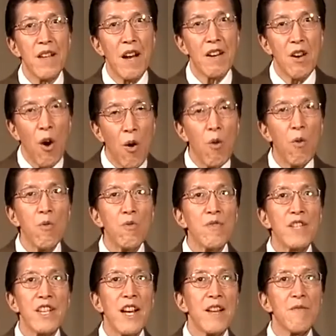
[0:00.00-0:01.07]

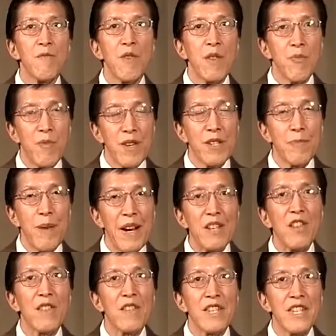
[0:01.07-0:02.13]
codes and with respect
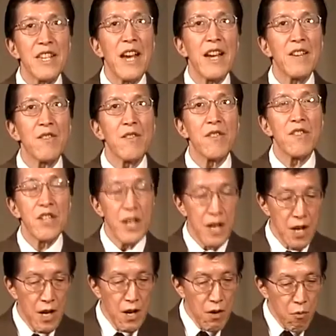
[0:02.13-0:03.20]
to the standards,
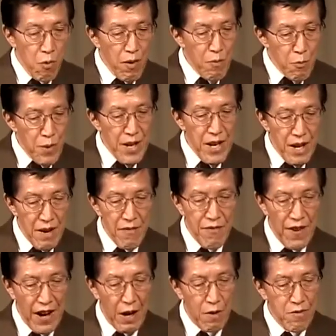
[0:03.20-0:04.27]
what we have
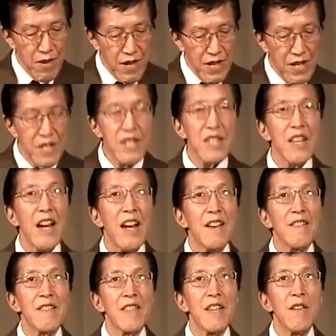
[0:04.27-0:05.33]
found is
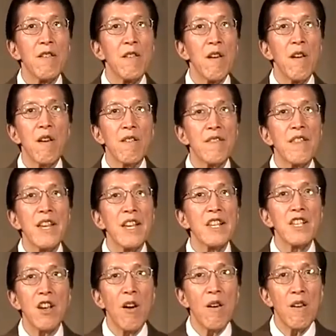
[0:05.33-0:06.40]
that
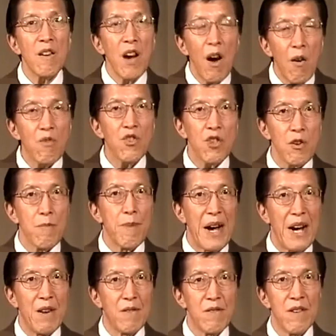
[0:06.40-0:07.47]
these are culture
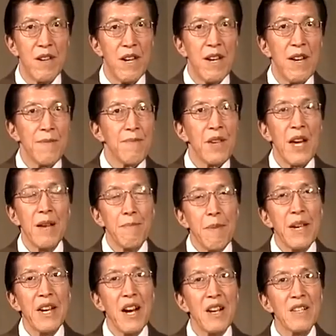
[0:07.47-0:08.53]
bound. And
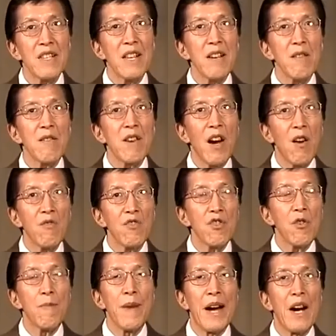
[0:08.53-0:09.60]
because they are
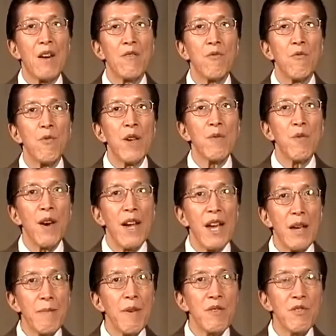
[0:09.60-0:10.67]
culture bound, we were
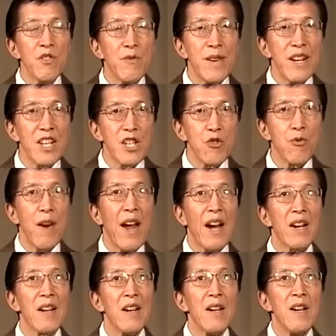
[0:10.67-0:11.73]
able to extract